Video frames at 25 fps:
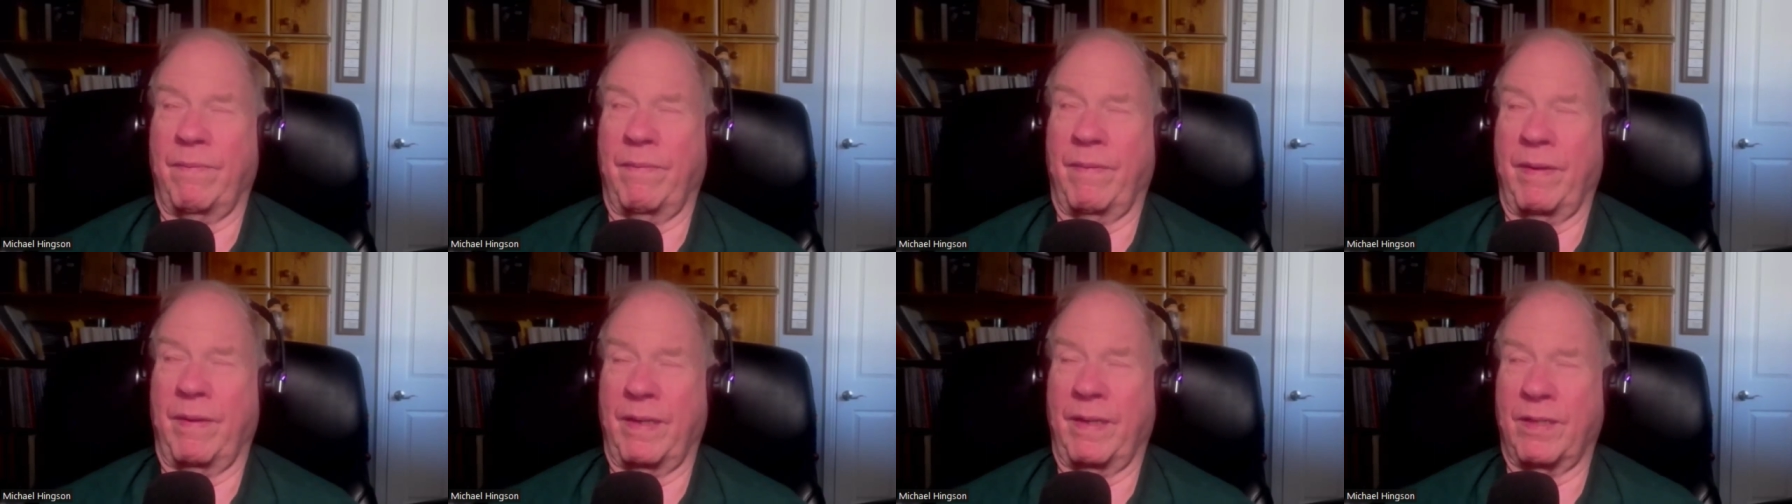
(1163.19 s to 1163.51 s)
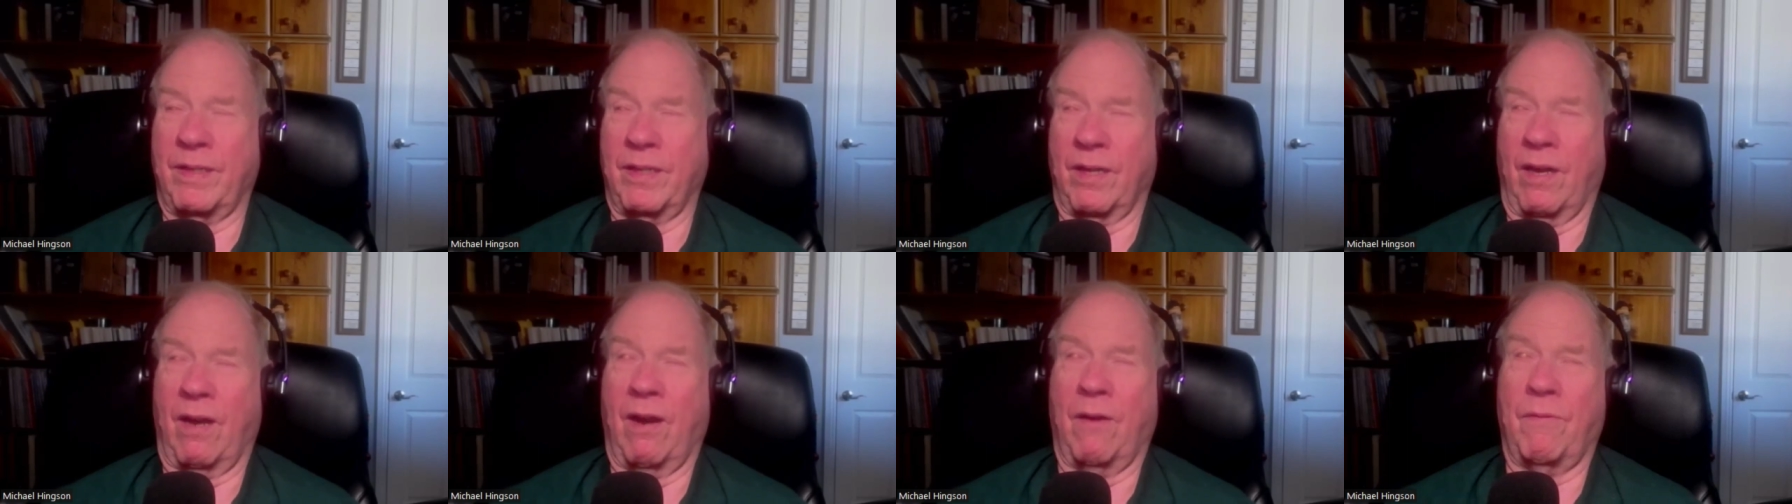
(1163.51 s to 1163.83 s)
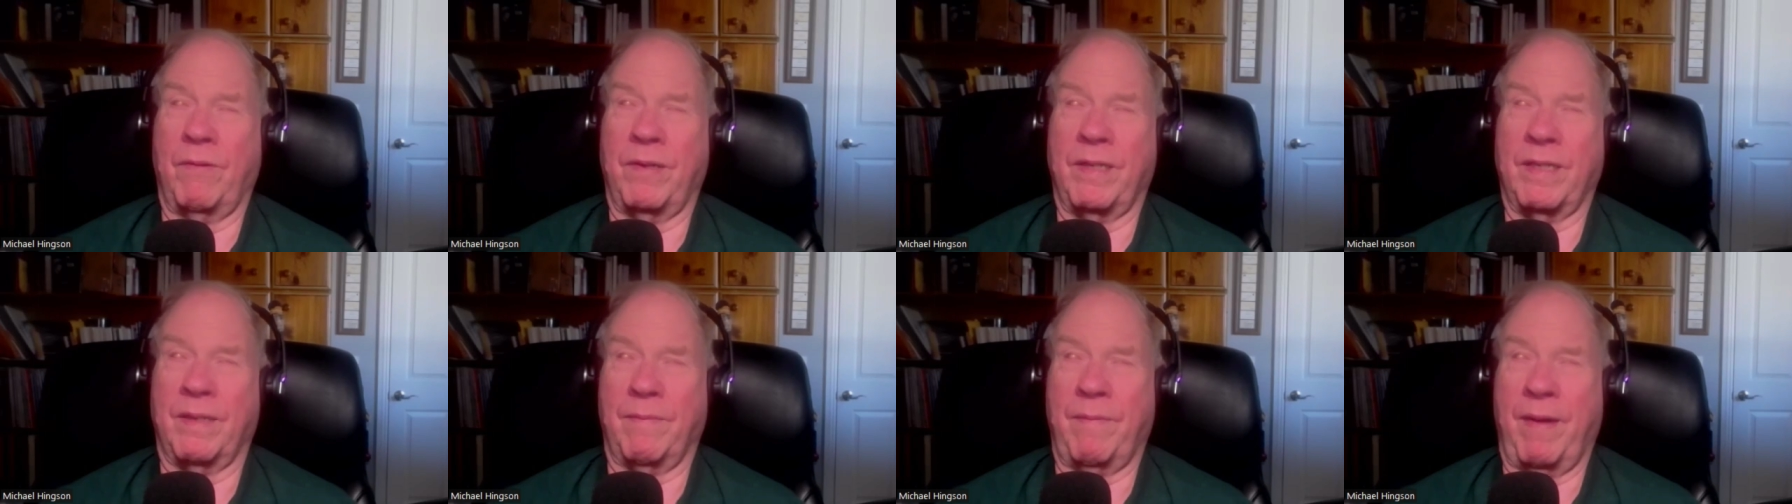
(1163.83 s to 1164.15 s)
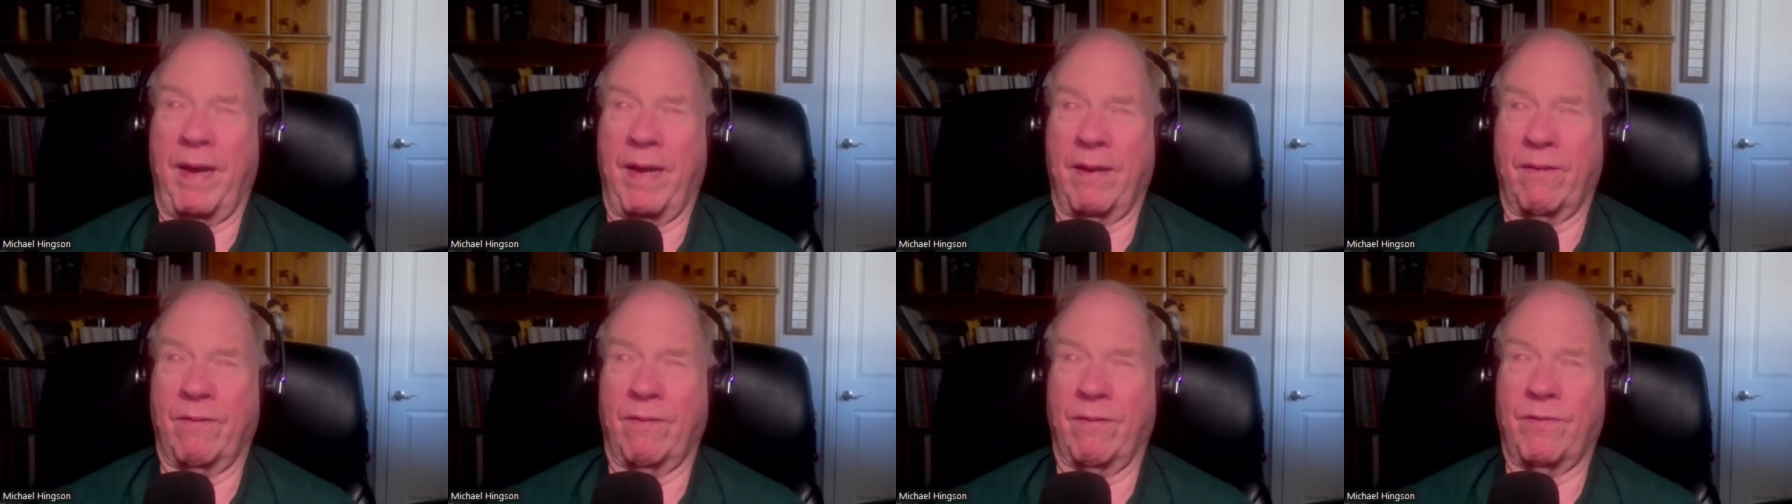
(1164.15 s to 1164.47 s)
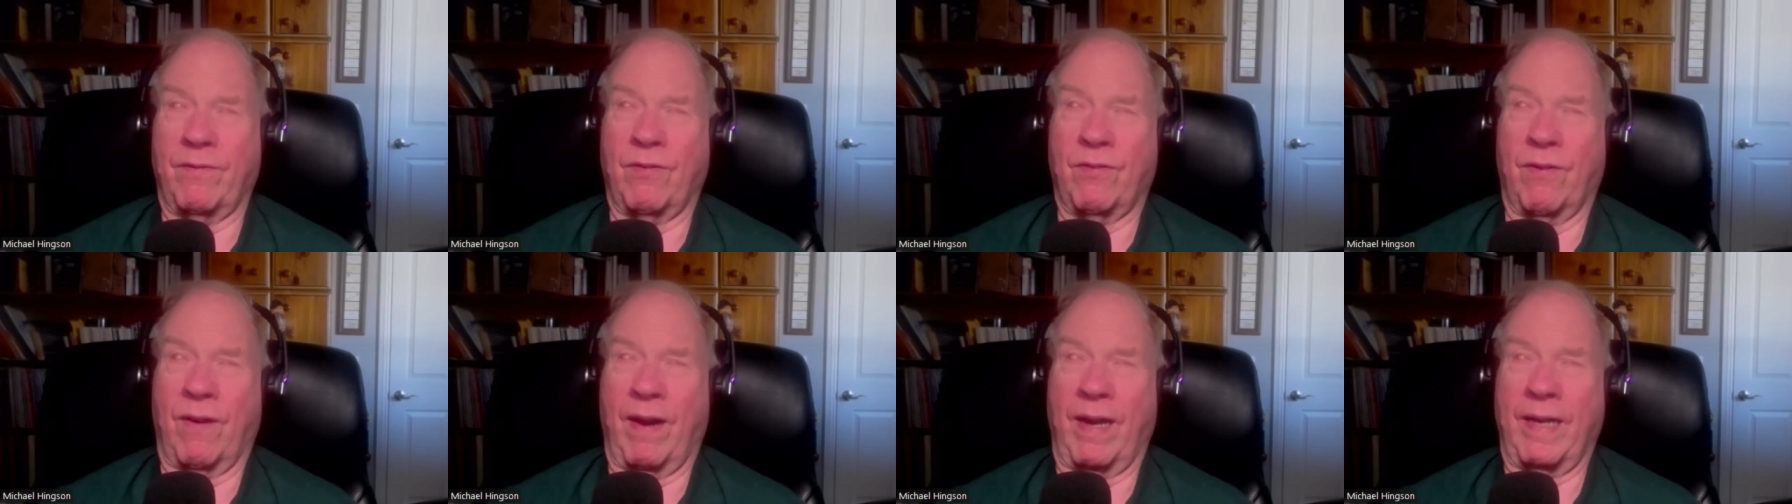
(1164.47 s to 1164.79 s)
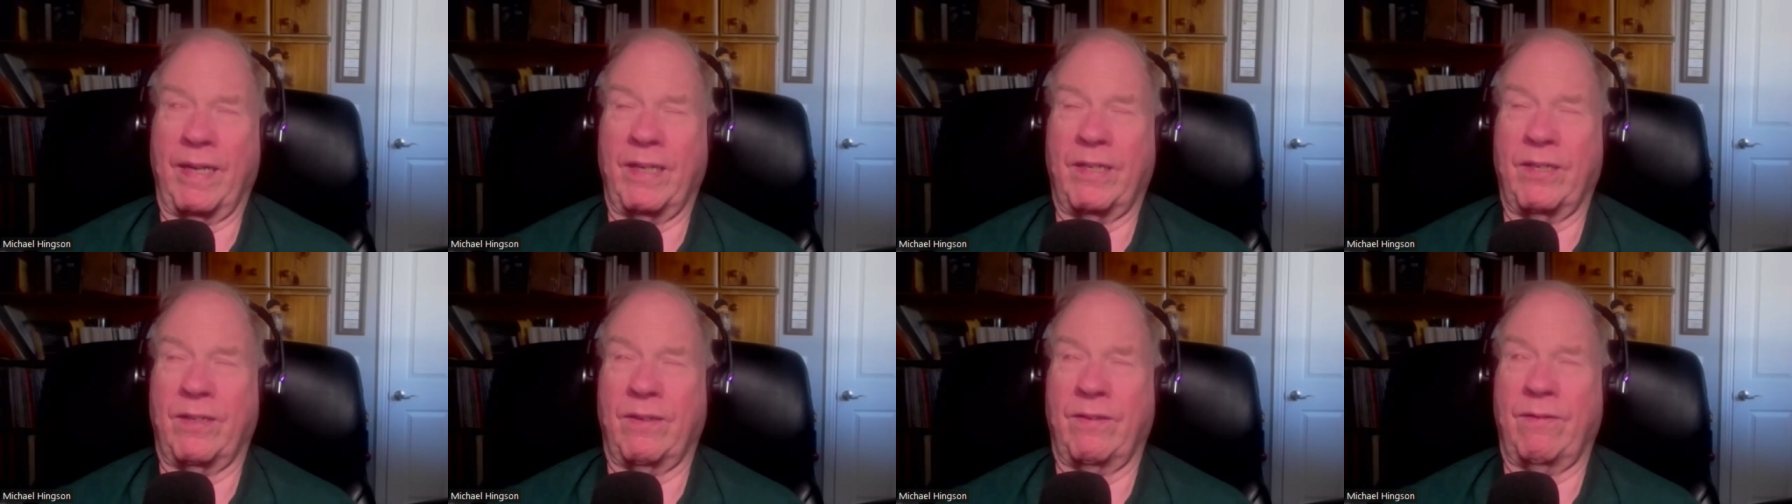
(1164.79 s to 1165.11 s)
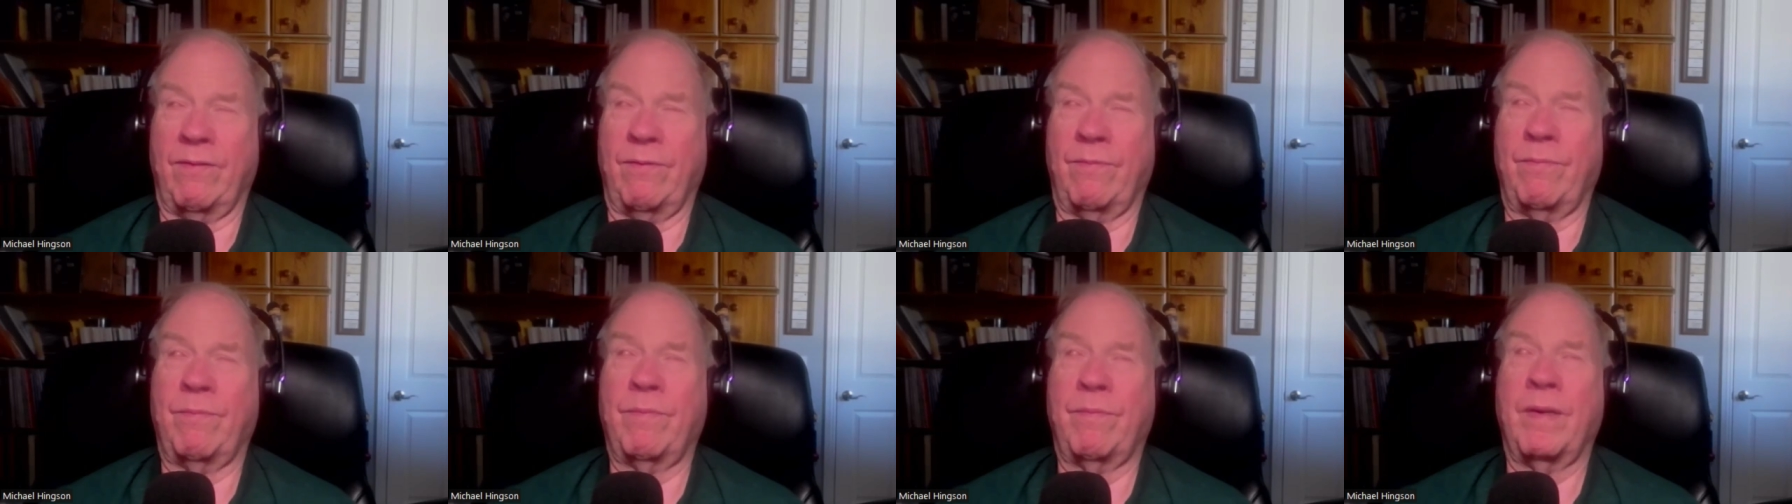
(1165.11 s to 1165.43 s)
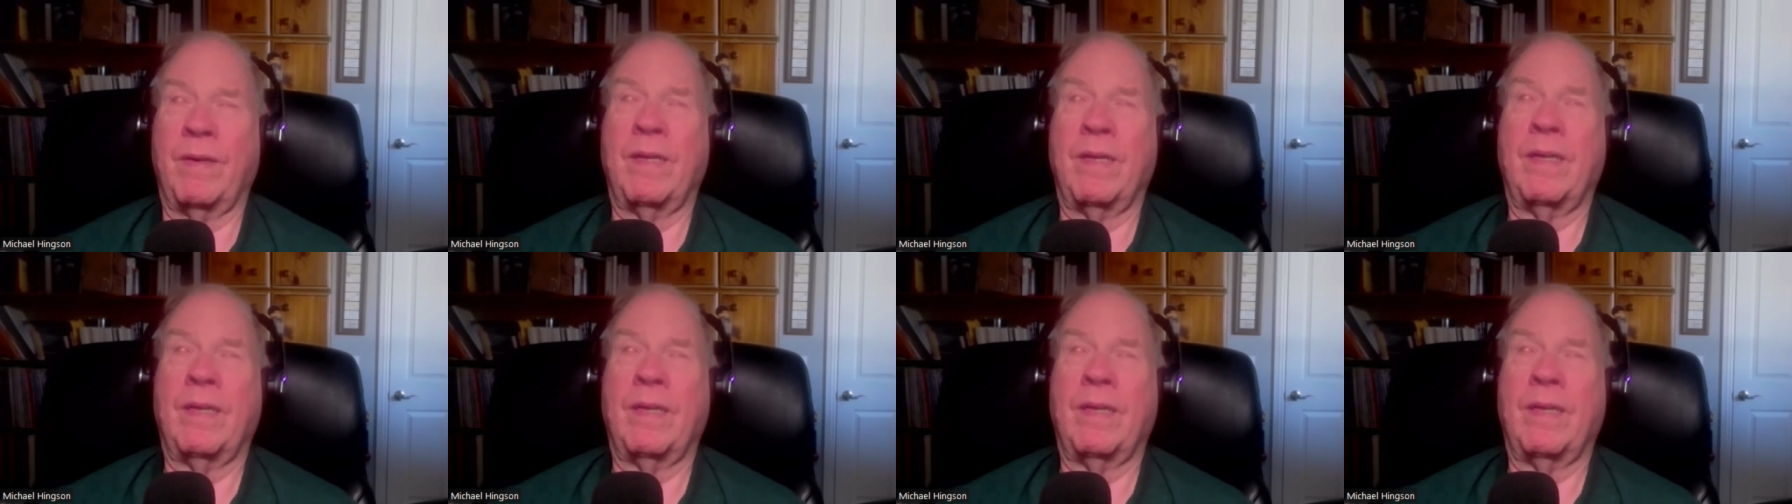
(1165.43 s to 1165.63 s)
it's always a matter of trying to